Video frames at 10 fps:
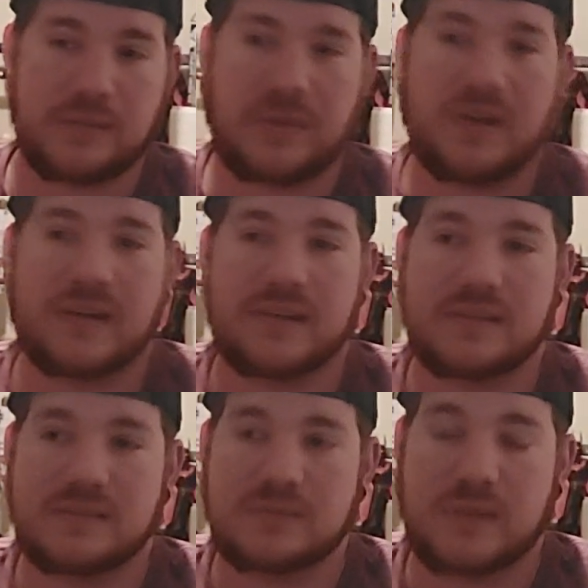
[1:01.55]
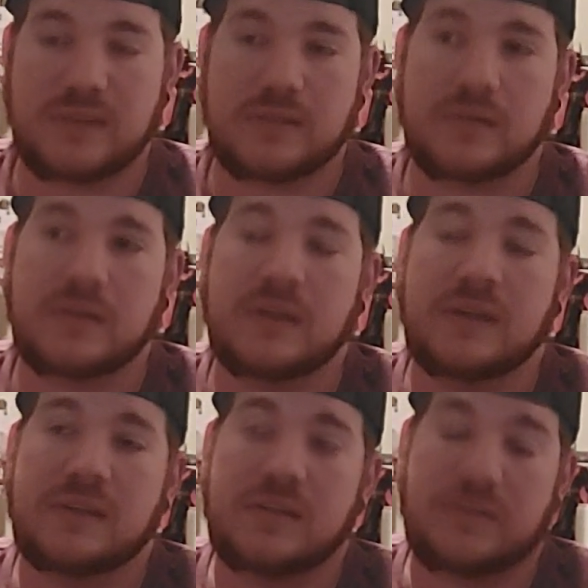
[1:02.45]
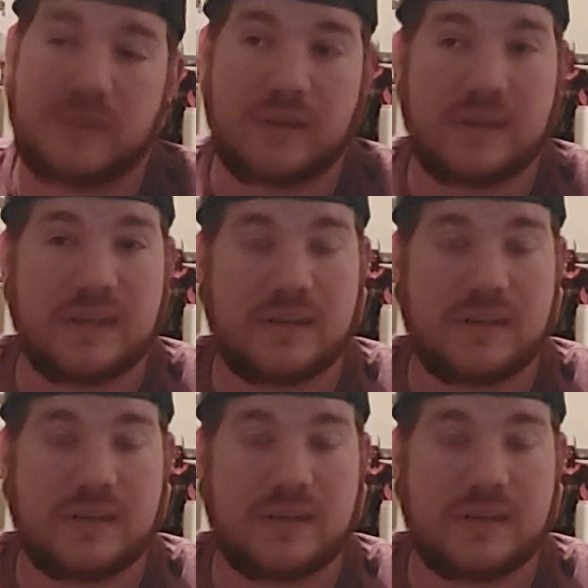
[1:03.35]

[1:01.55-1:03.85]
Pod Racer. It's a very